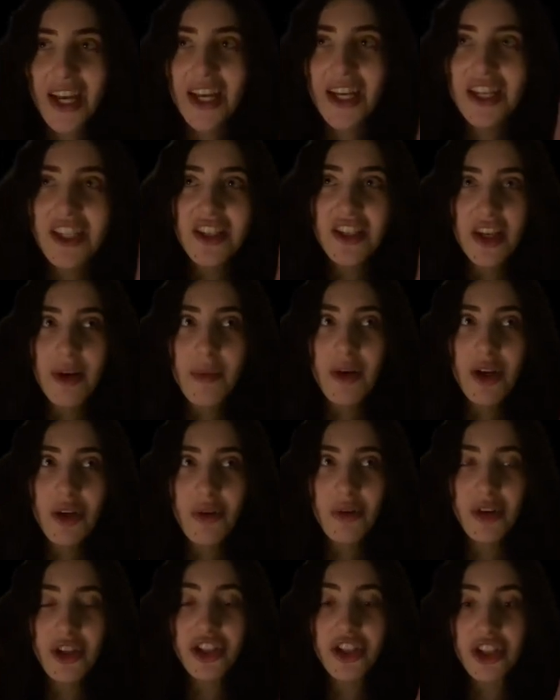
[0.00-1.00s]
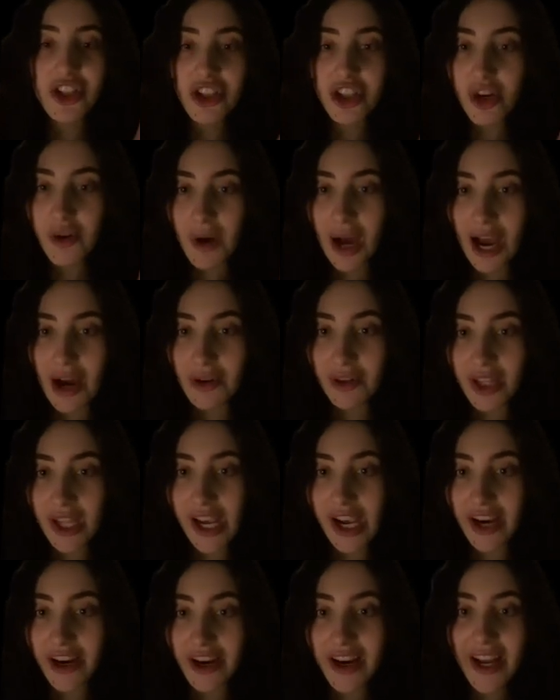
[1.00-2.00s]
Someone who could just go out
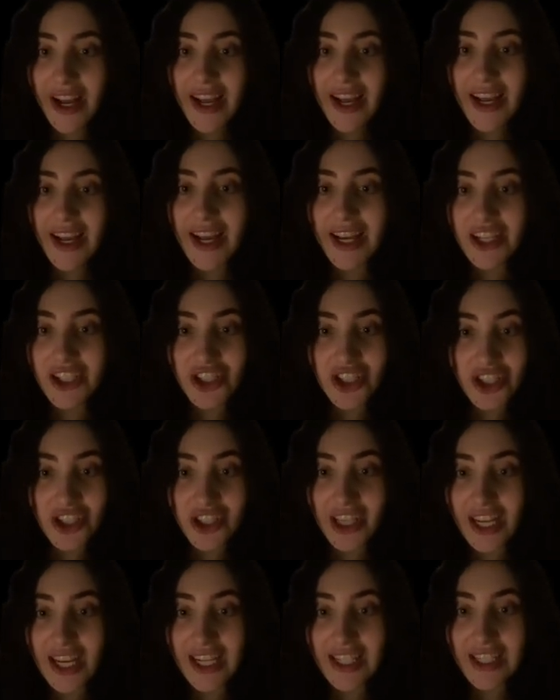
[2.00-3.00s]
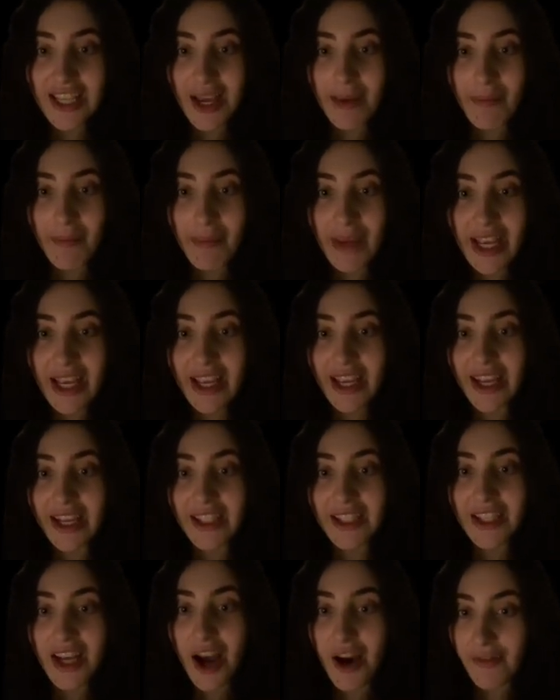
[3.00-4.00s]
there and just like I said, make it
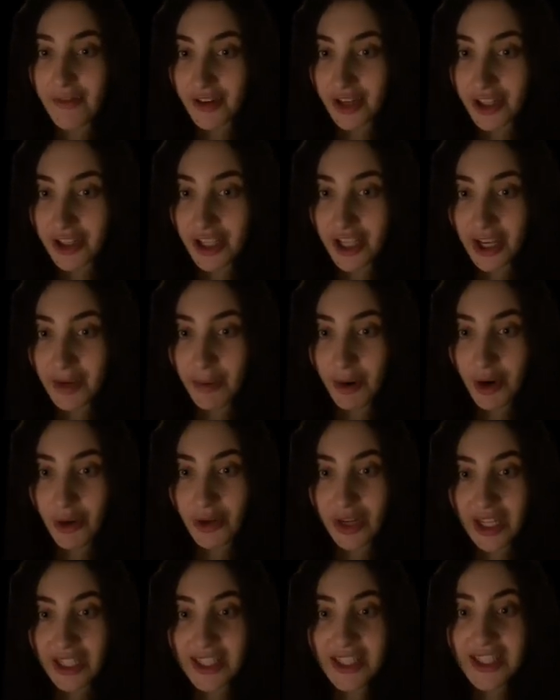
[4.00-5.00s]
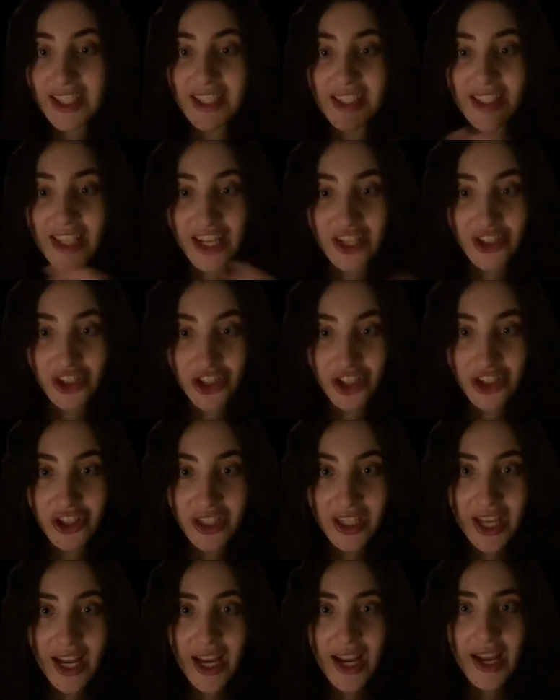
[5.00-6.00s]
tough on the opponents, the centers,
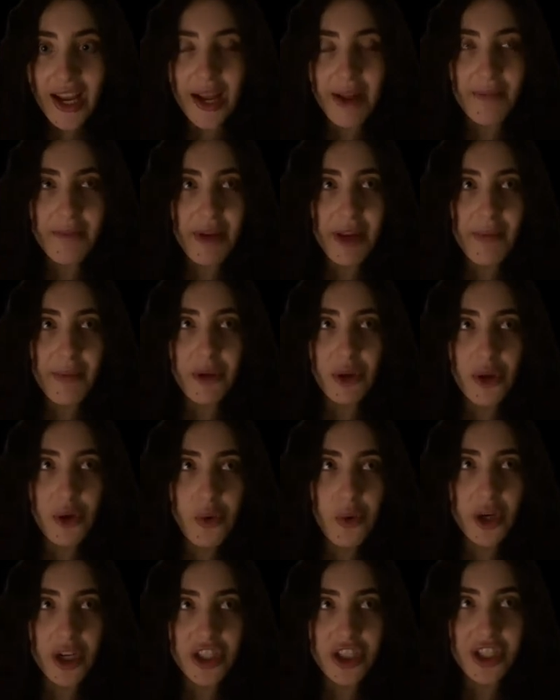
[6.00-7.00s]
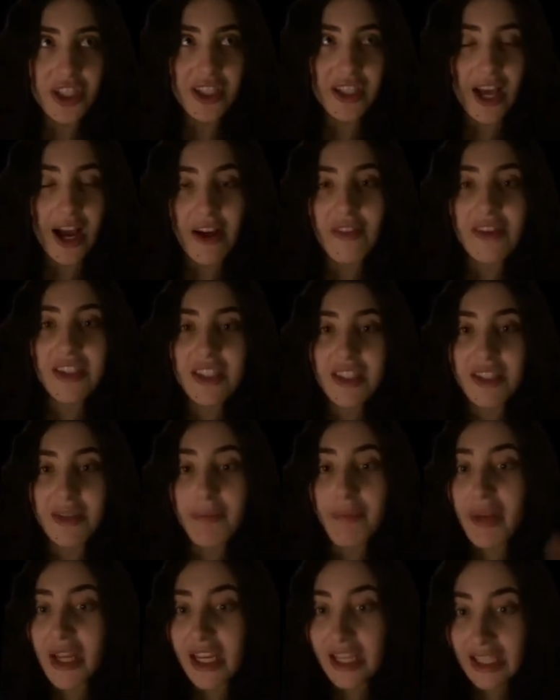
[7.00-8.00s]
and people who are just obviously
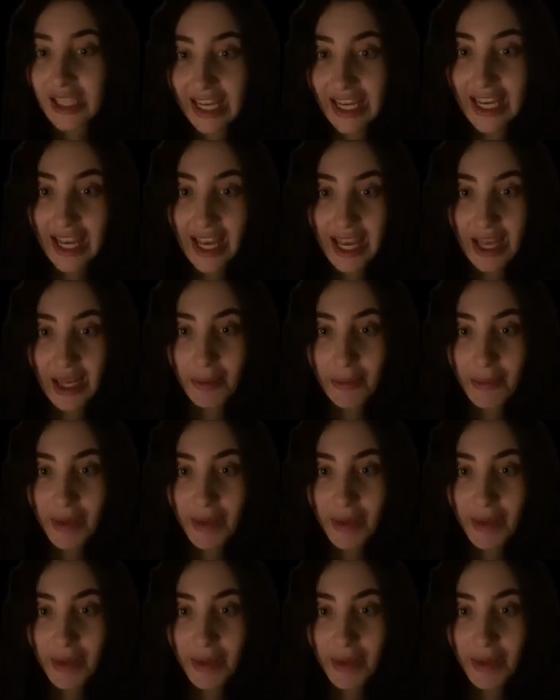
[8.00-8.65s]
big like him,